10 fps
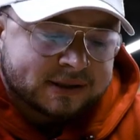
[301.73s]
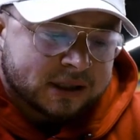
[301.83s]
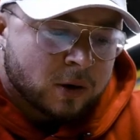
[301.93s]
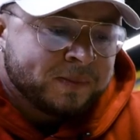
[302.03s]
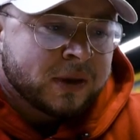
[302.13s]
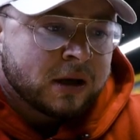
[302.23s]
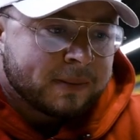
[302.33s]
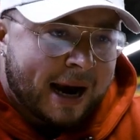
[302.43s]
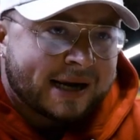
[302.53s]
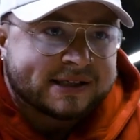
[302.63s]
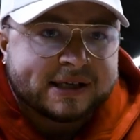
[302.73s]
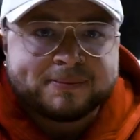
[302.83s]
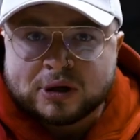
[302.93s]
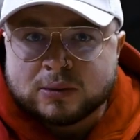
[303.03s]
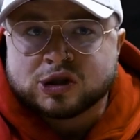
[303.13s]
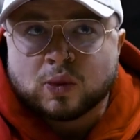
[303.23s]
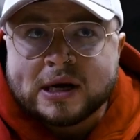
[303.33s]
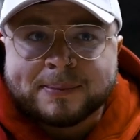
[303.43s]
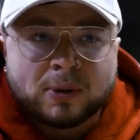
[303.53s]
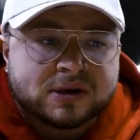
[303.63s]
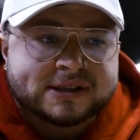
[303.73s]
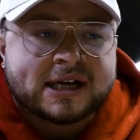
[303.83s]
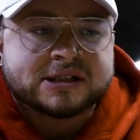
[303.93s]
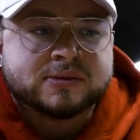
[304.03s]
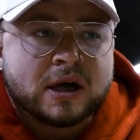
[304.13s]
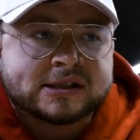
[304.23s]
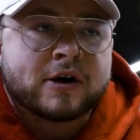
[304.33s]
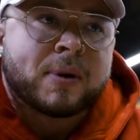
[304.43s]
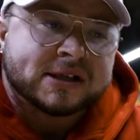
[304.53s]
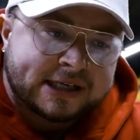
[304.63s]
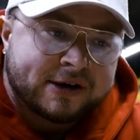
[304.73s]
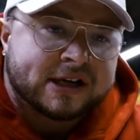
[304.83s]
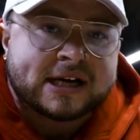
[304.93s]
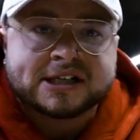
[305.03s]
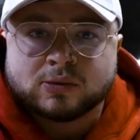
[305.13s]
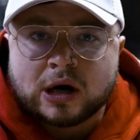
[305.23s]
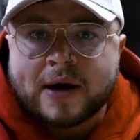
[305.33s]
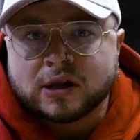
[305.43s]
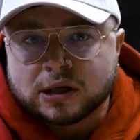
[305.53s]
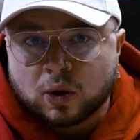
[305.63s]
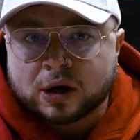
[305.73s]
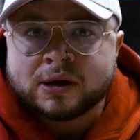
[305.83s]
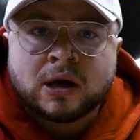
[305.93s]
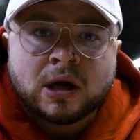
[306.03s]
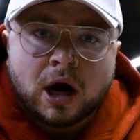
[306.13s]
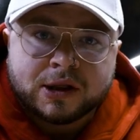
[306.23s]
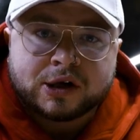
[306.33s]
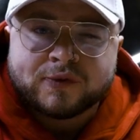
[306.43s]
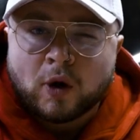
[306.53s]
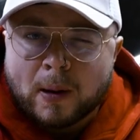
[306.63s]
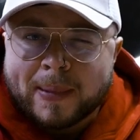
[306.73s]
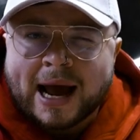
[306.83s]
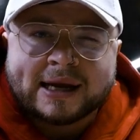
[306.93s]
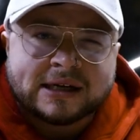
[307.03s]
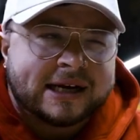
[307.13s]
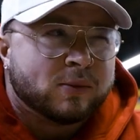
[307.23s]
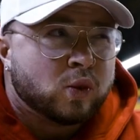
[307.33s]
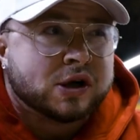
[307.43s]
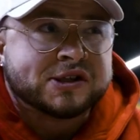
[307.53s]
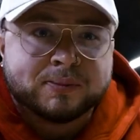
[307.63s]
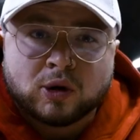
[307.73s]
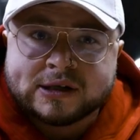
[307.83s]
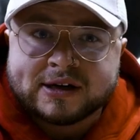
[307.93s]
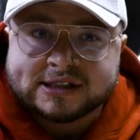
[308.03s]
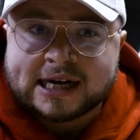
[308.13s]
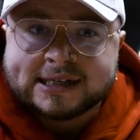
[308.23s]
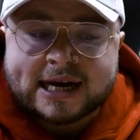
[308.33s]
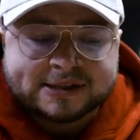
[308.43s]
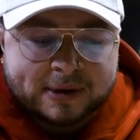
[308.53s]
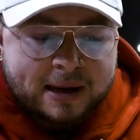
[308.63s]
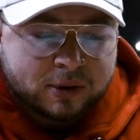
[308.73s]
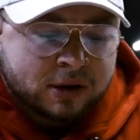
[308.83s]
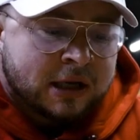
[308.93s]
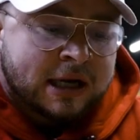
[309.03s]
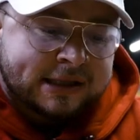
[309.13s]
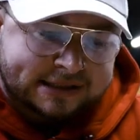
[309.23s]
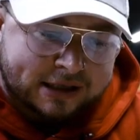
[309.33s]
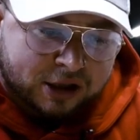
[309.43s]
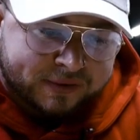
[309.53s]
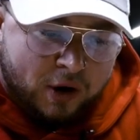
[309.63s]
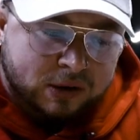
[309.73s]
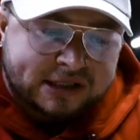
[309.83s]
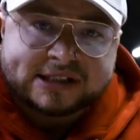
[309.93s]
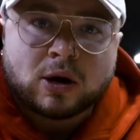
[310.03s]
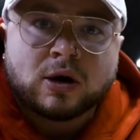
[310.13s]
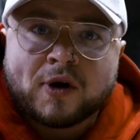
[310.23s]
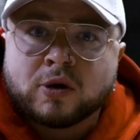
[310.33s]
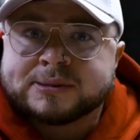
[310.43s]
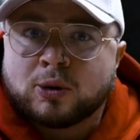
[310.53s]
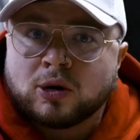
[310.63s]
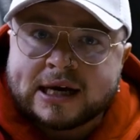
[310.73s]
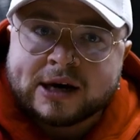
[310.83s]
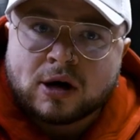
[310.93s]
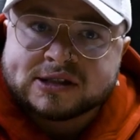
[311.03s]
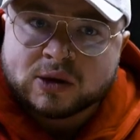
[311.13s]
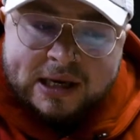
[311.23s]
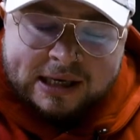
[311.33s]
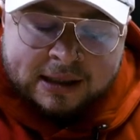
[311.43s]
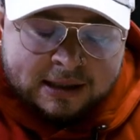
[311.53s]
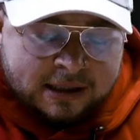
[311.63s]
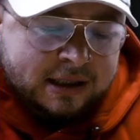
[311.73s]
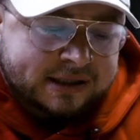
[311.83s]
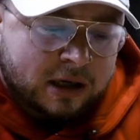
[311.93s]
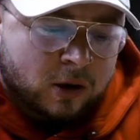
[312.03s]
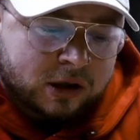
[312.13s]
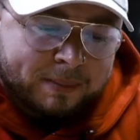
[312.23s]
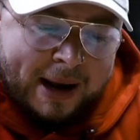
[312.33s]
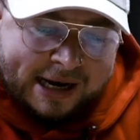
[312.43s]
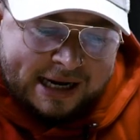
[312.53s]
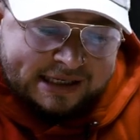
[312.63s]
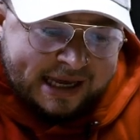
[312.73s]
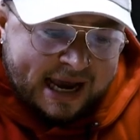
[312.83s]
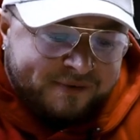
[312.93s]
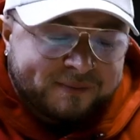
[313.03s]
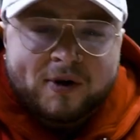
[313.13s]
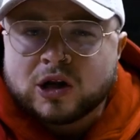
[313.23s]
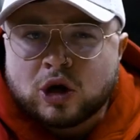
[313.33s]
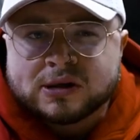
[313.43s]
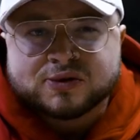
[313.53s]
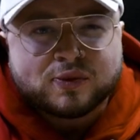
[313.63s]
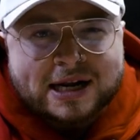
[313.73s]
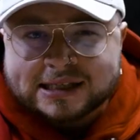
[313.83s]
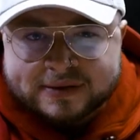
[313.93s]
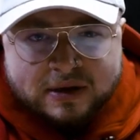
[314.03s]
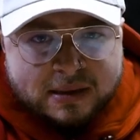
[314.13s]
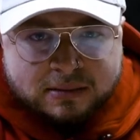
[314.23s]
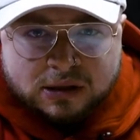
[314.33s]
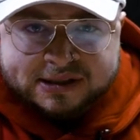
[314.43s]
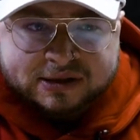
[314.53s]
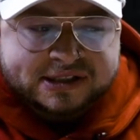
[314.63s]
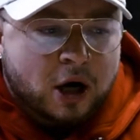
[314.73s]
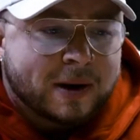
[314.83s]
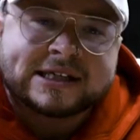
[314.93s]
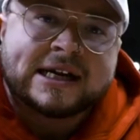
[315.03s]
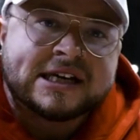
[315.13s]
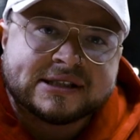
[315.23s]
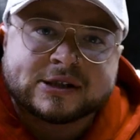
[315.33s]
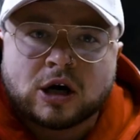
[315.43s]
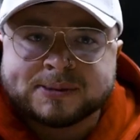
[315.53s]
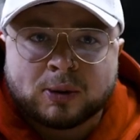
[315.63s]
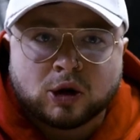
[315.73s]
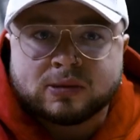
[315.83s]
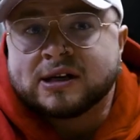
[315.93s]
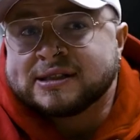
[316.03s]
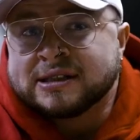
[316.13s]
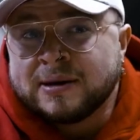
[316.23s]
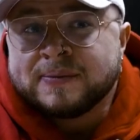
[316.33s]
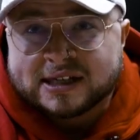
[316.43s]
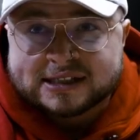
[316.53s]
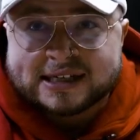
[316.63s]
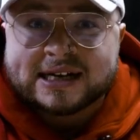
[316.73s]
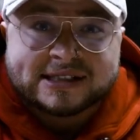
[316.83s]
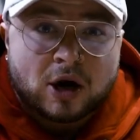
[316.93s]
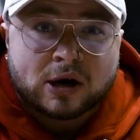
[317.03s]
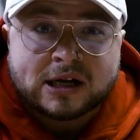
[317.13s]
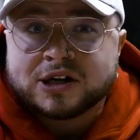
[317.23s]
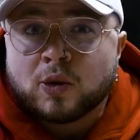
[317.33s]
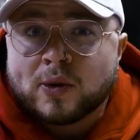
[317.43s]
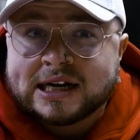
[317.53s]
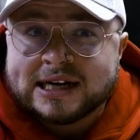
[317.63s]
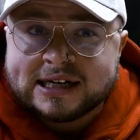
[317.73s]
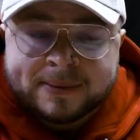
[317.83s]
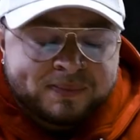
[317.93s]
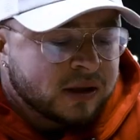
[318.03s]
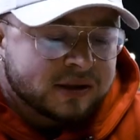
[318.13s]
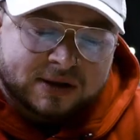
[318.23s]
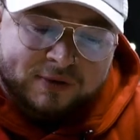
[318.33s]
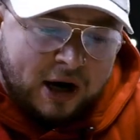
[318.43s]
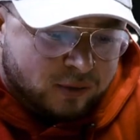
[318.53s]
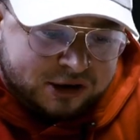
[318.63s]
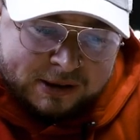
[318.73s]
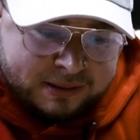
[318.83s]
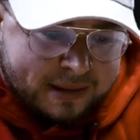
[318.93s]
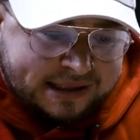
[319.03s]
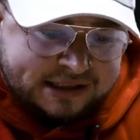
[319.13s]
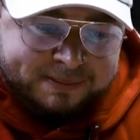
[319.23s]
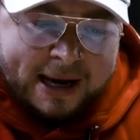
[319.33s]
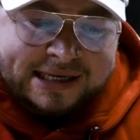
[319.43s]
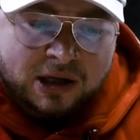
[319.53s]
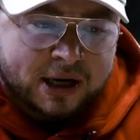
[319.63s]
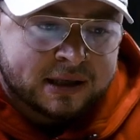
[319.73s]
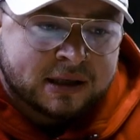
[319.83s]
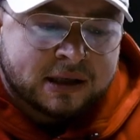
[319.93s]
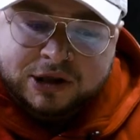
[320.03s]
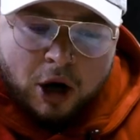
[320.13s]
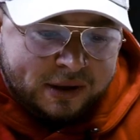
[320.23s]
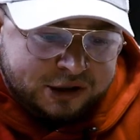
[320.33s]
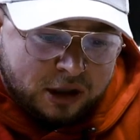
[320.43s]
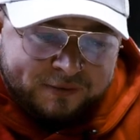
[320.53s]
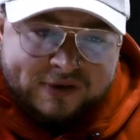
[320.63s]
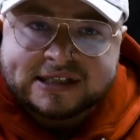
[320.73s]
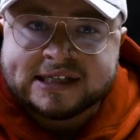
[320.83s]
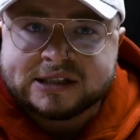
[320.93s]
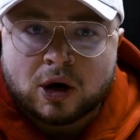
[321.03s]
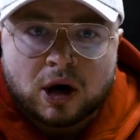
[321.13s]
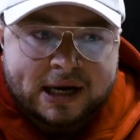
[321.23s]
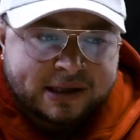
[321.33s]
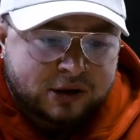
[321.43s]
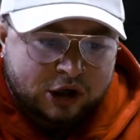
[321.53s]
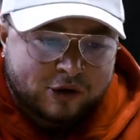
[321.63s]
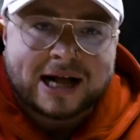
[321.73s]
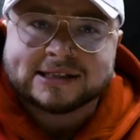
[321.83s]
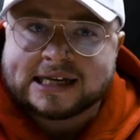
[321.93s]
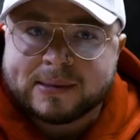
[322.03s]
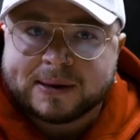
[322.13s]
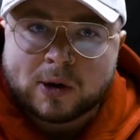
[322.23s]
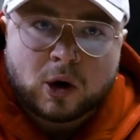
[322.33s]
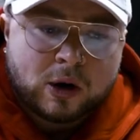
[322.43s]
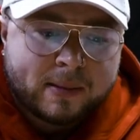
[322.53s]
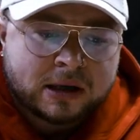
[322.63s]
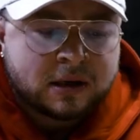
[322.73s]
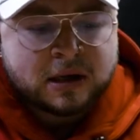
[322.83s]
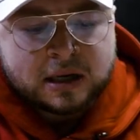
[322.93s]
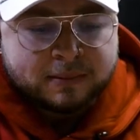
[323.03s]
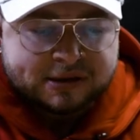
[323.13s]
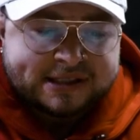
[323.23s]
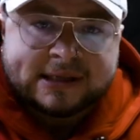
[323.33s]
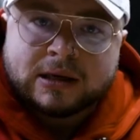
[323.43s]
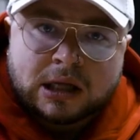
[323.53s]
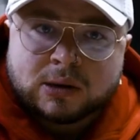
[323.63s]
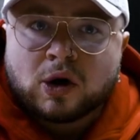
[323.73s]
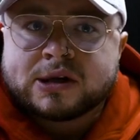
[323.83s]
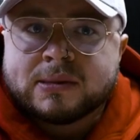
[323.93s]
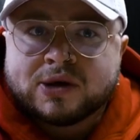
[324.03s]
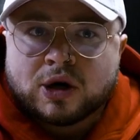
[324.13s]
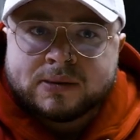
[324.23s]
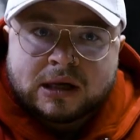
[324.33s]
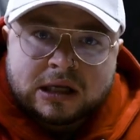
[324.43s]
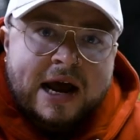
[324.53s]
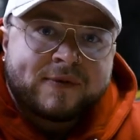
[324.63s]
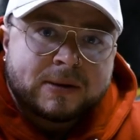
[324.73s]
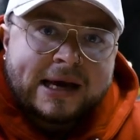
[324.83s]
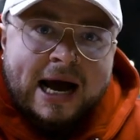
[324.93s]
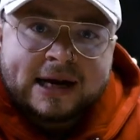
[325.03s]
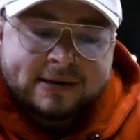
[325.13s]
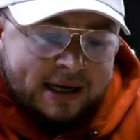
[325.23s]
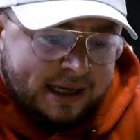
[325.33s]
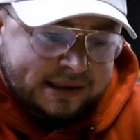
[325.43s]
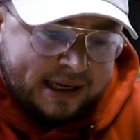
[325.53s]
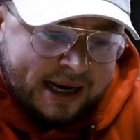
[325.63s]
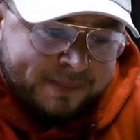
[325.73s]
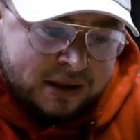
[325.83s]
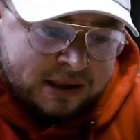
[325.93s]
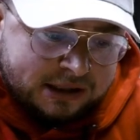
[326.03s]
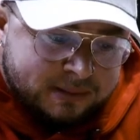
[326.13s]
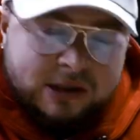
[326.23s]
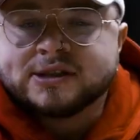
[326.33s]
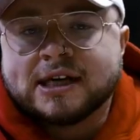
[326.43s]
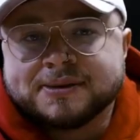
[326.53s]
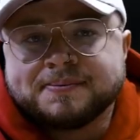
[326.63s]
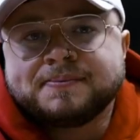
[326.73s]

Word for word: So back to pretty much a weekly pull session. We also have a posterior session where I have a lot of work on the kind of upper back and uh, one or two pull downs on that day as well. But this is our kind of only sole focus pull day across the week. So kind of back at it again. Volume is relatively minimal, so there's no escalations across pull because, as I said, historically I don't really need it. So very much of maintenance baseline, not really driving fatigue too high in the kind of grand scheme of the programming, but still a lot of work to be done, a lot of effort to be had, and uh, it's going to be a good session.